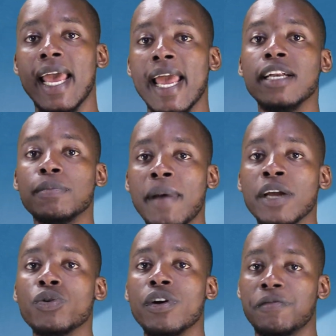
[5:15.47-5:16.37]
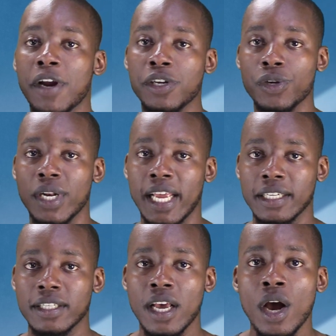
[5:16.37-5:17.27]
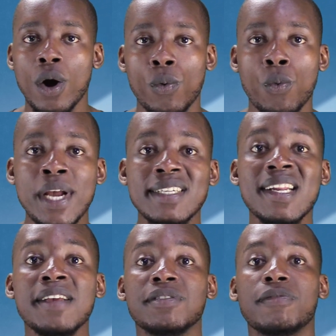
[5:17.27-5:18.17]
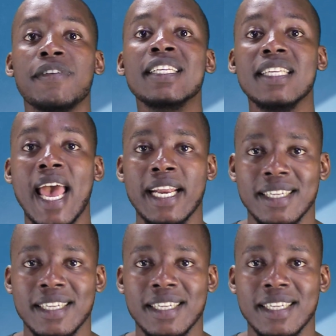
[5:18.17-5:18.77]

and microwave radio links which leaves VSAT.